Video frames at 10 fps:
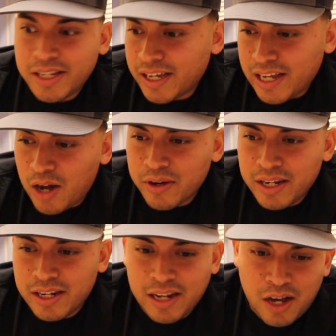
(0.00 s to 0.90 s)
Like, how
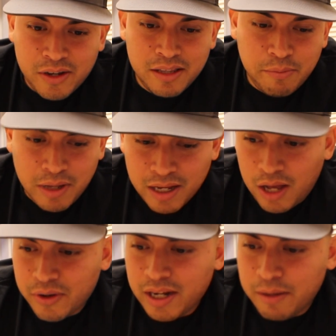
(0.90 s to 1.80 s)
can how can
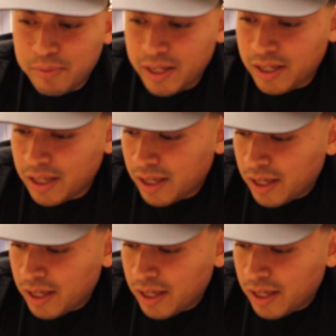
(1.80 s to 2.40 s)
how can I be